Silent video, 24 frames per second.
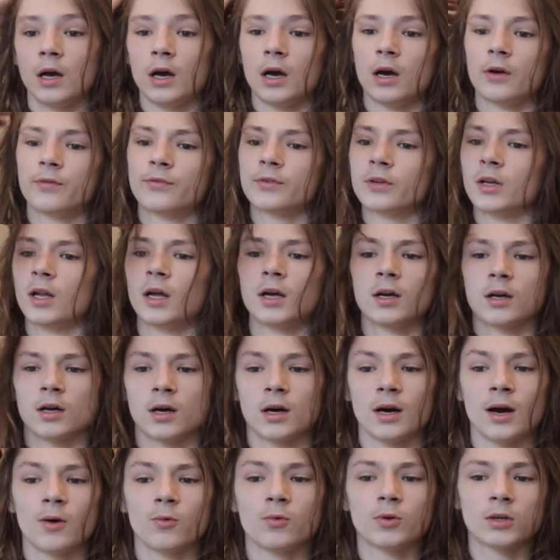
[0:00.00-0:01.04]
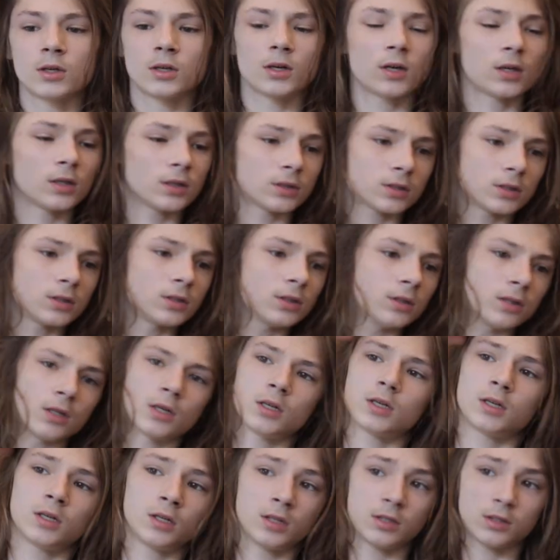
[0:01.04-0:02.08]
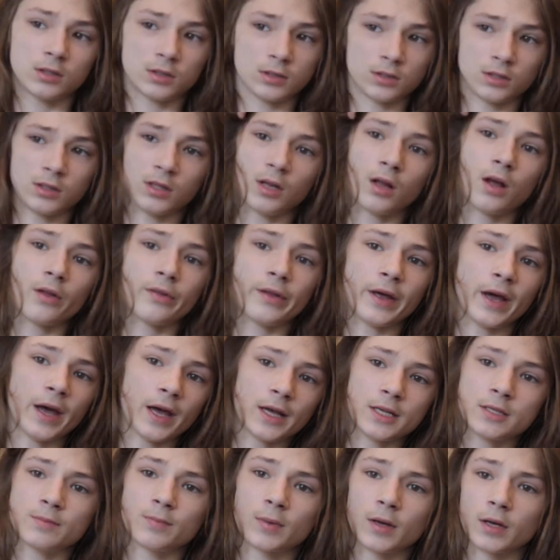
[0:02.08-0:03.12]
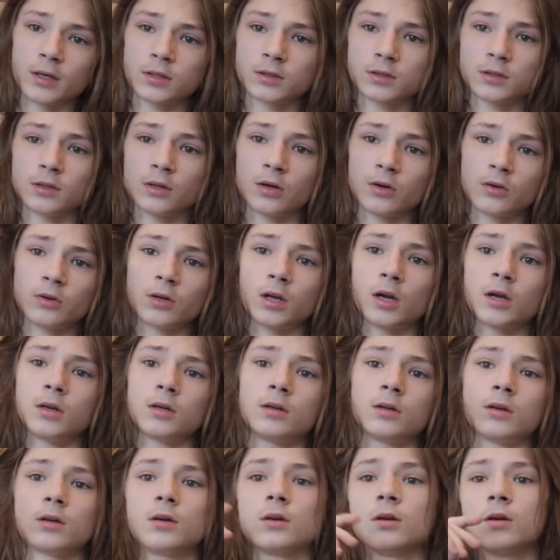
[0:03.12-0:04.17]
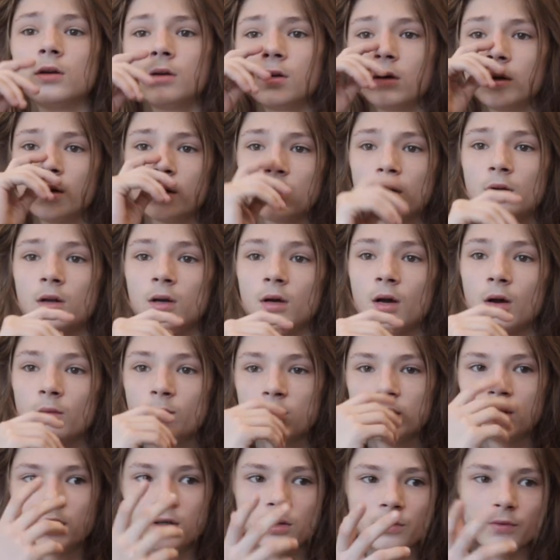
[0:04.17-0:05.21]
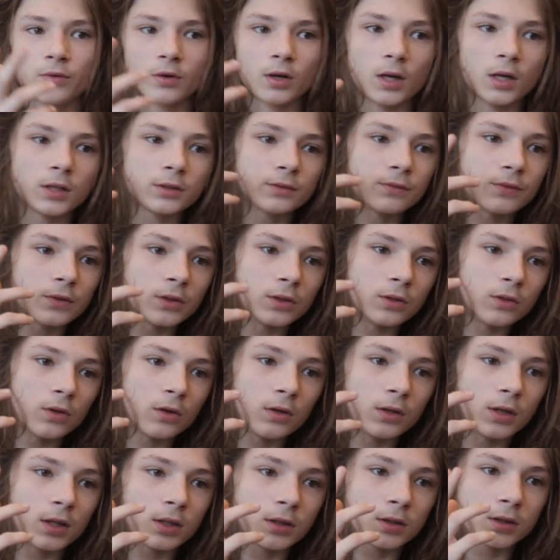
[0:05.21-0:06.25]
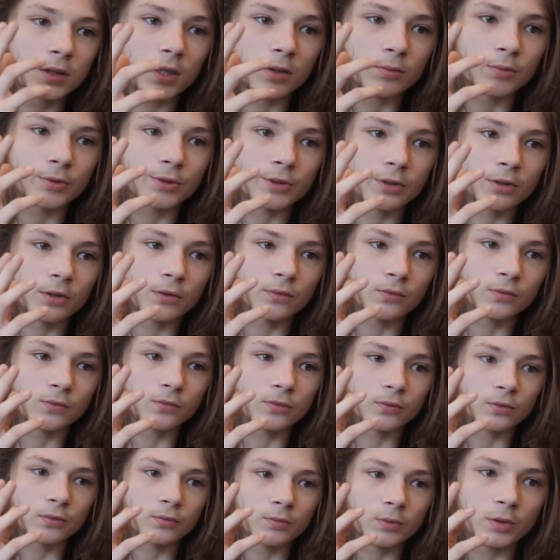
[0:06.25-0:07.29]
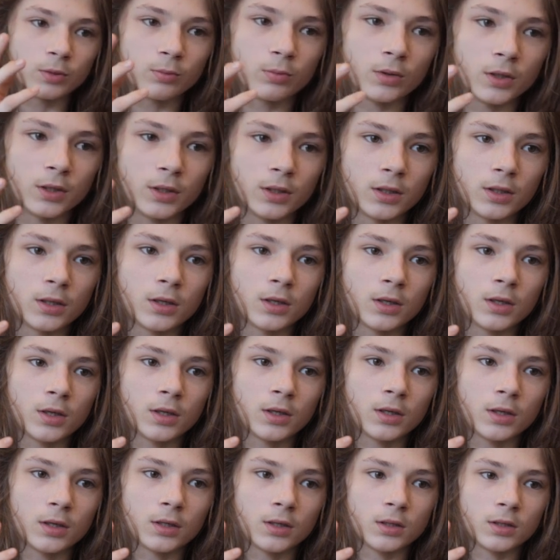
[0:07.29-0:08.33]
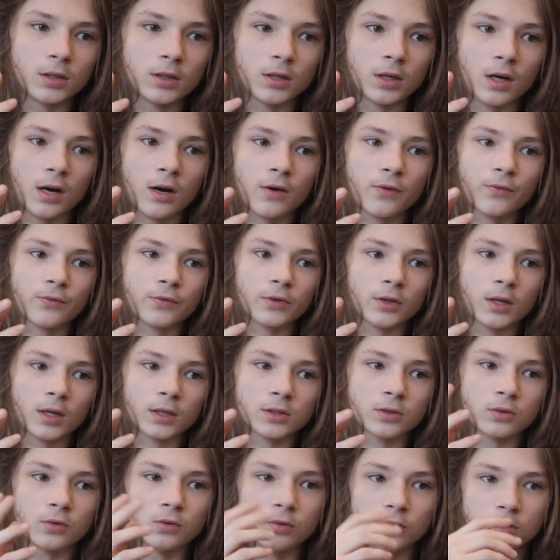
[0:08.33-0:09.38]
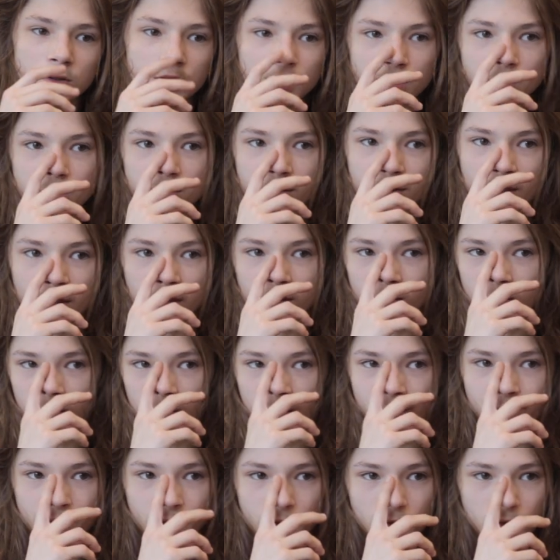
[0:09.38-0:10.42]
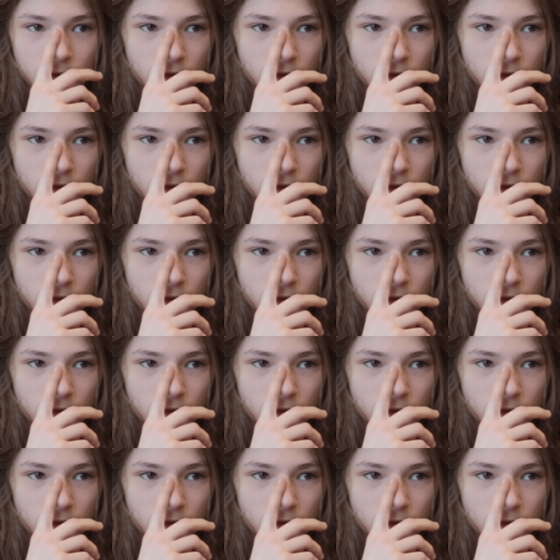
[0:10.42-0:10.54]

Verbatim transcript: I feel like I want to actually learn in other aspects, though. Like, like, I'm into philosophy and all that type of stuff, you feel me? But mm-hmm. yeah, I don't feel like school teach that enough.